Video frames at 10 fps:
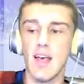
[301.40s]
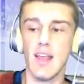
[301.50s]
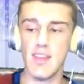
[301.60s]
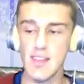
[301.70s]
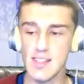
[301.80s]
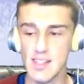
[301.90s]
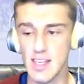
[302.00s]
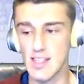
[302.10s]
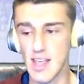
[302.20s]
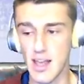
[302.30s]
This
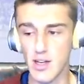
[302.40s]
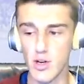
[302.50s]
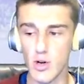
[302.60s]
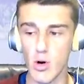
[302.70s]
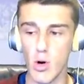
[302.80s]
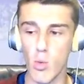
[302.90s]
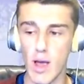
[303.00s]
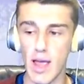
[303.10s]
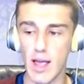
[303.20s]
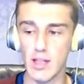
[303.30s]
is a new
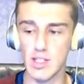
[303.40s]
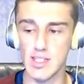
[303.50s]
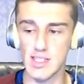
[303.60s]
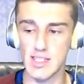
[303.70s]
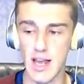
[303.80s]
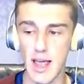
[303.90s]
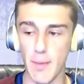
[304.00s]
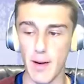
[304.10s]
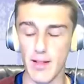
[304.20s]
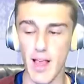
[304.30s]
way to snipe,
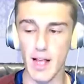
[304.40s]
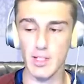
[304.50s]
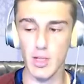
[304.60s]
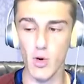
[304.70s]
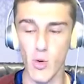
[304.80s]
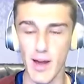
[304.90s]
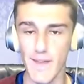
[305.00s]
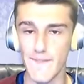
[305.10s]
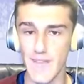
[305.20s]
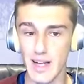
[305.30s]
and it's actually quite
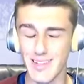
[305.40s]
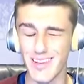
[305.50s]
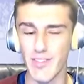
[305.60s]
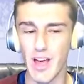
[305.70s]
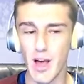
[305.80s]
effective,